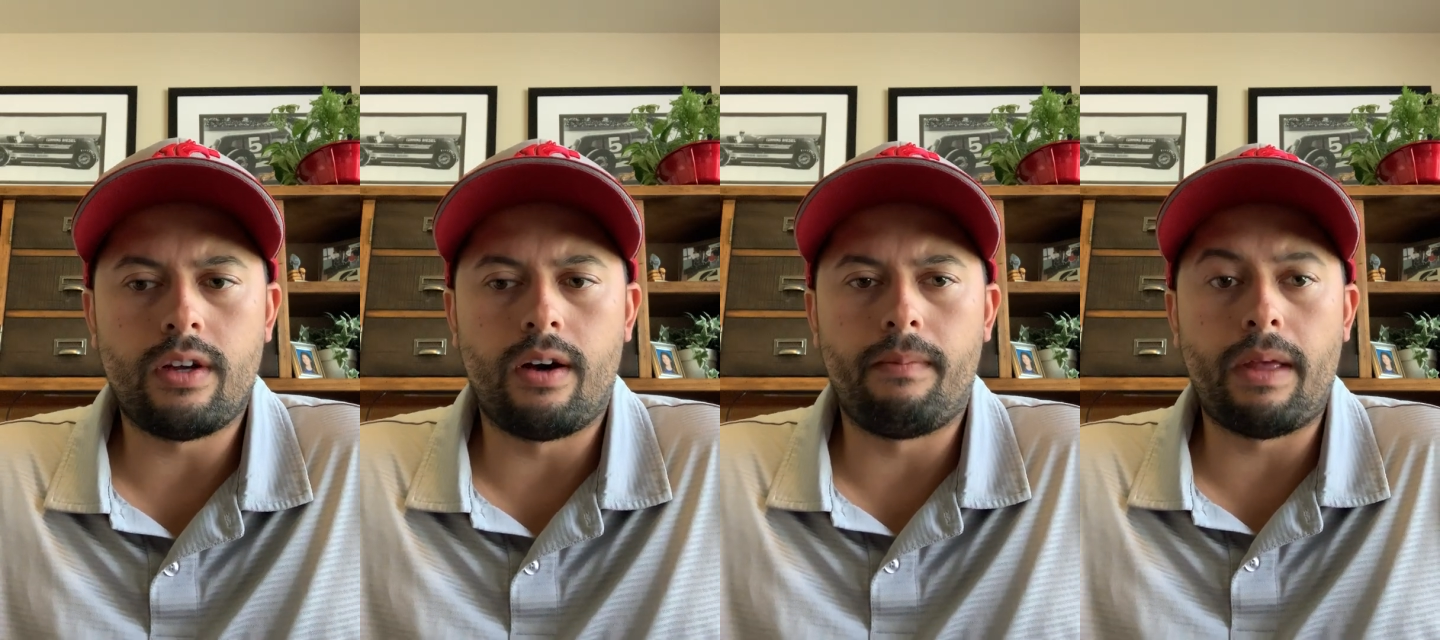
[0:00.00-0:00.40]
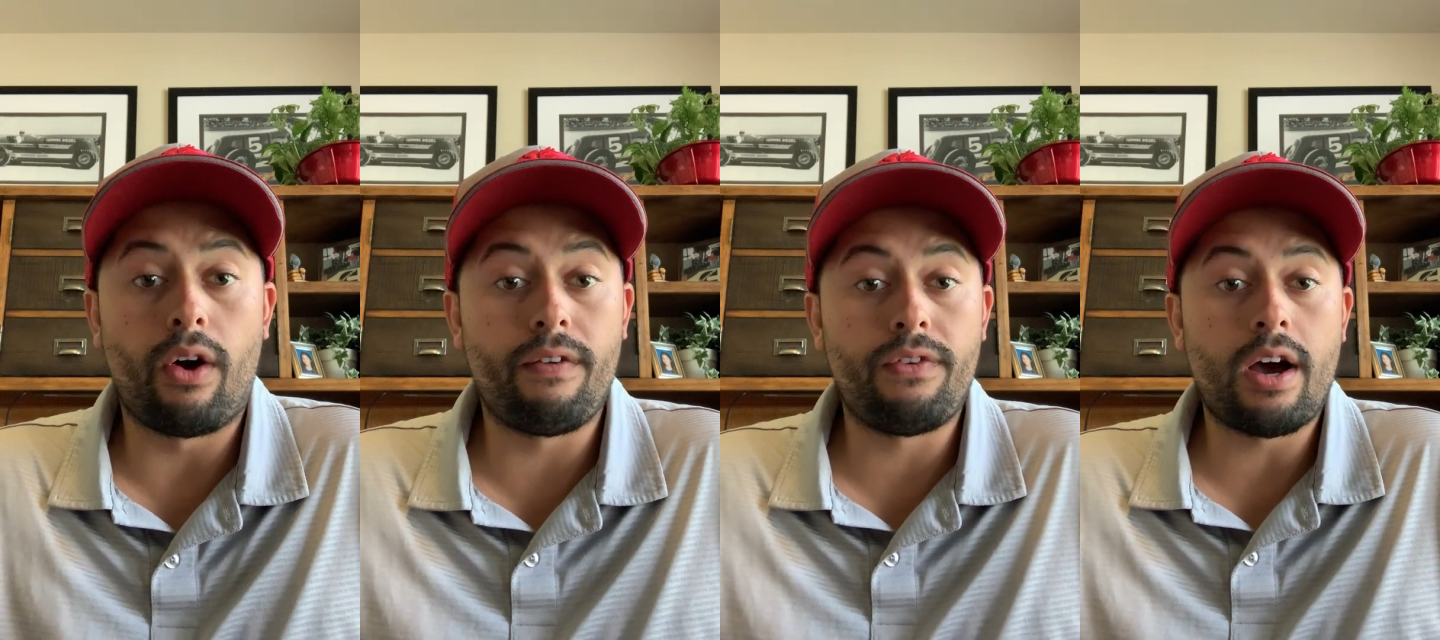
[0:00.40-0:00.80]

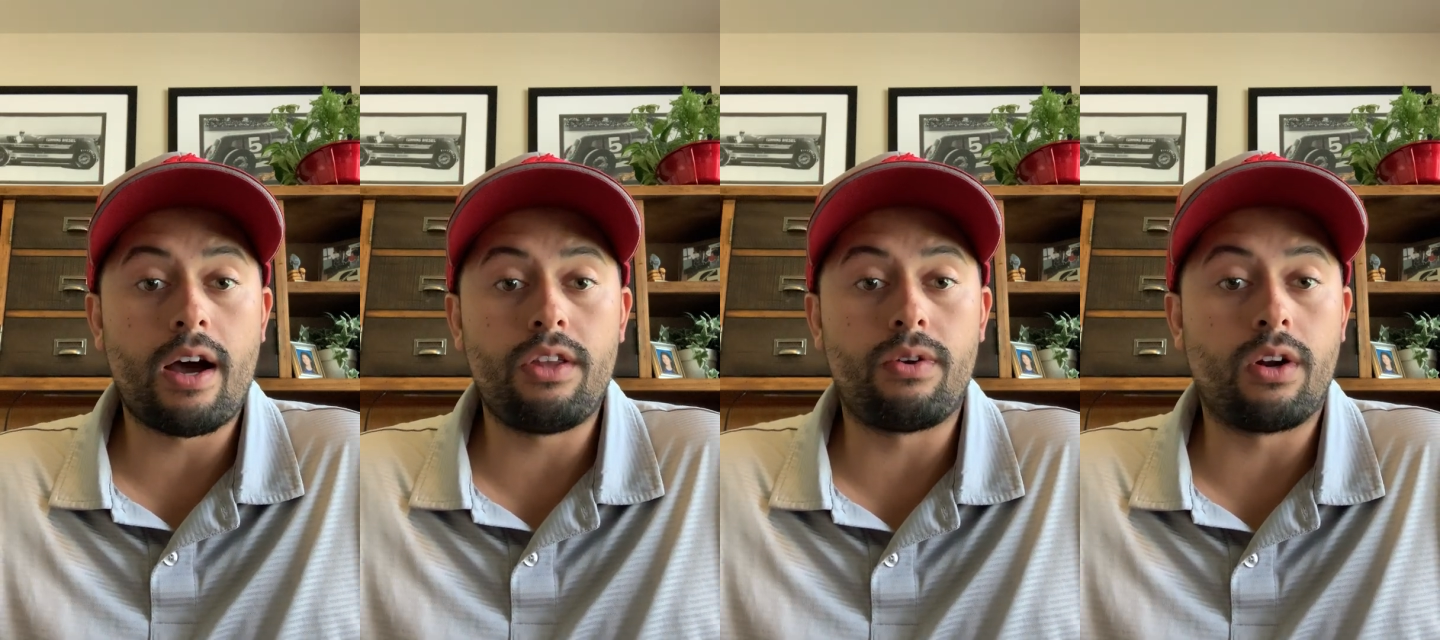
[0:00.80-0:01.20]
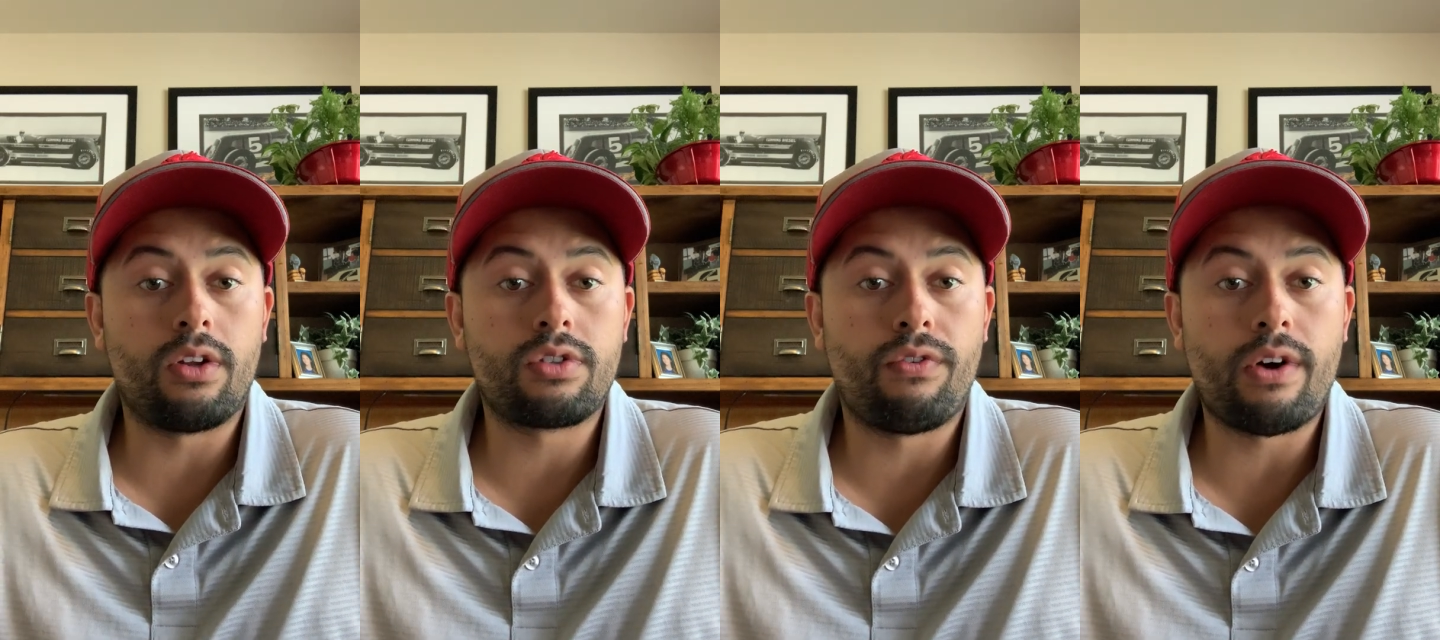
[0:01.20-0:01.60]
If not, you can
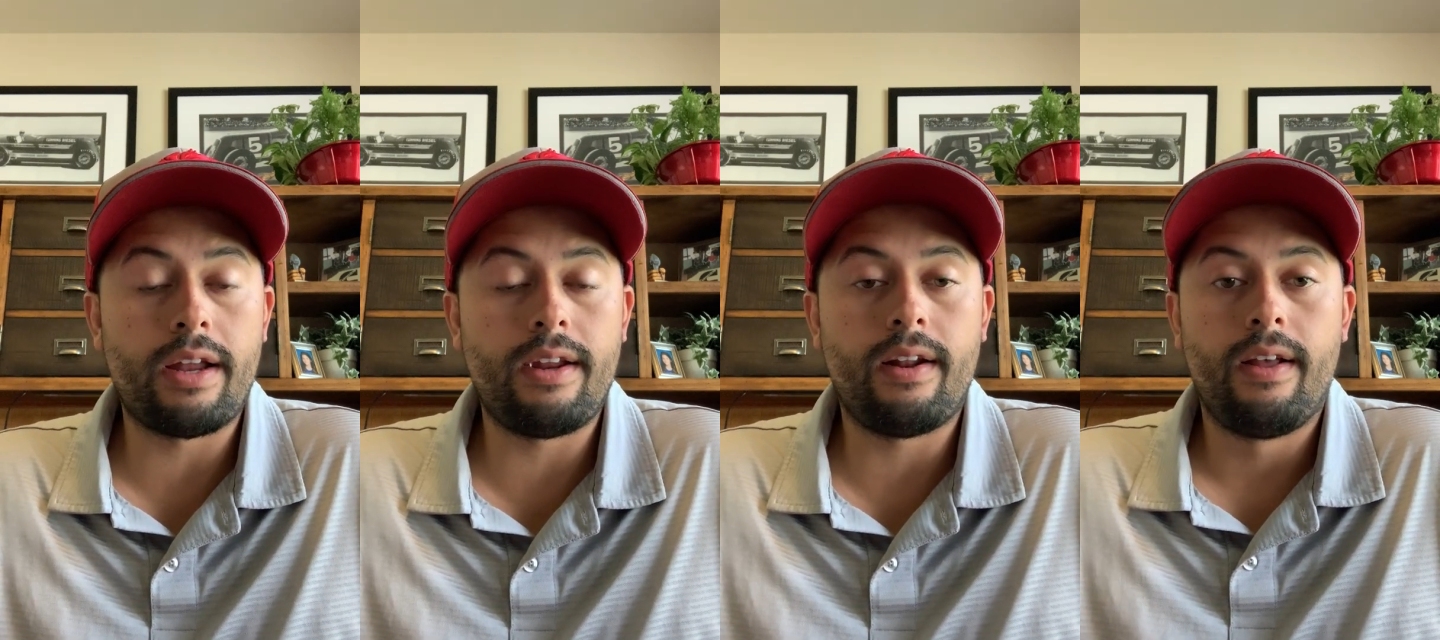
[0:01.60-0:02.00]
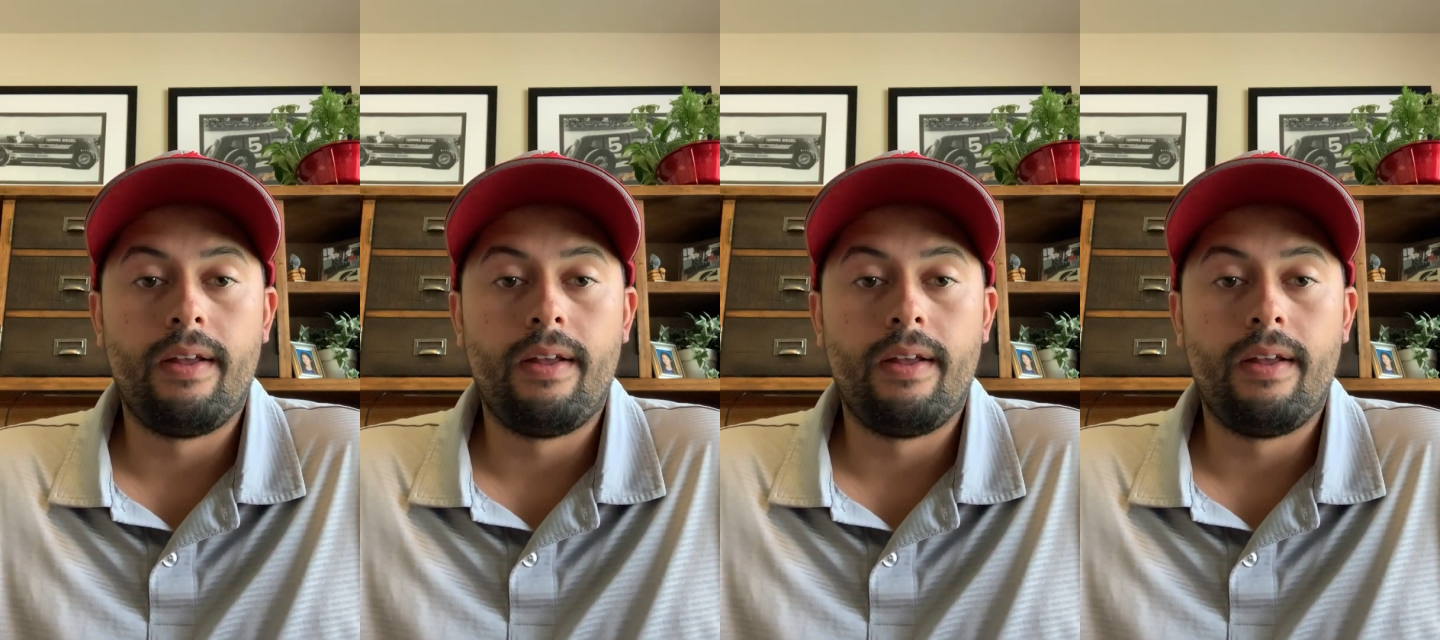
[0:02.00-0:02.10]
also find it